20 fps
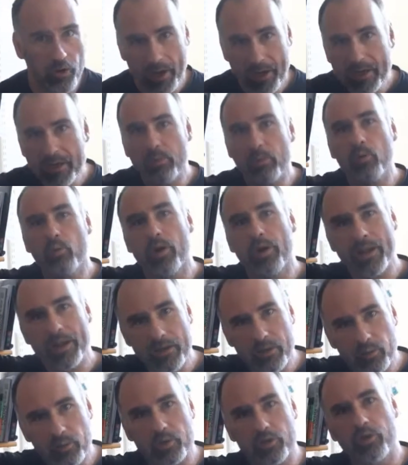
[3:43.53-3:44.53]
n equal to 1, n
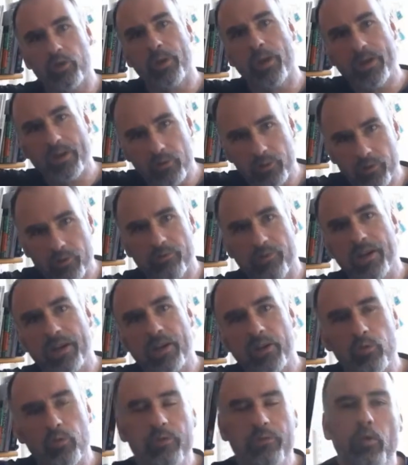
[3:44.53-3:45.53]
equal to 2, n equal to 3, n
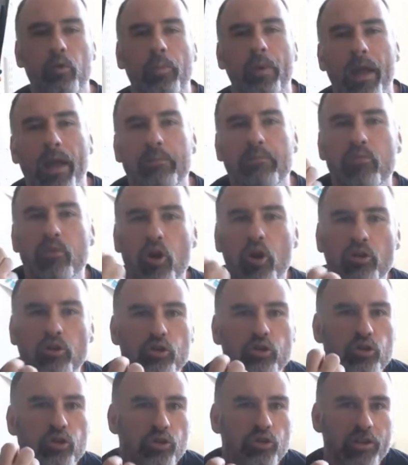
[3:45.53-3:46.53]
equal to 4, but I'm not
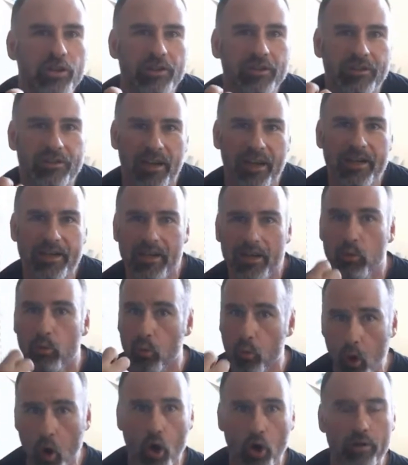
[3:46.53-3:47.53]
just
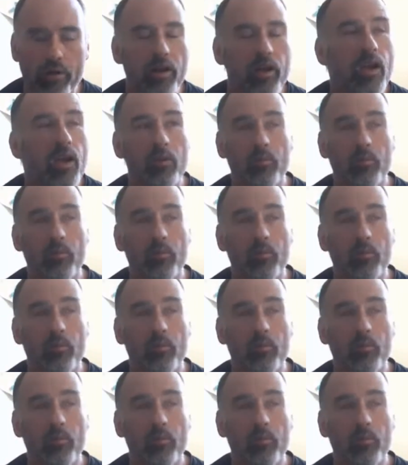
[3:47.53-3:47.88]
exciting one,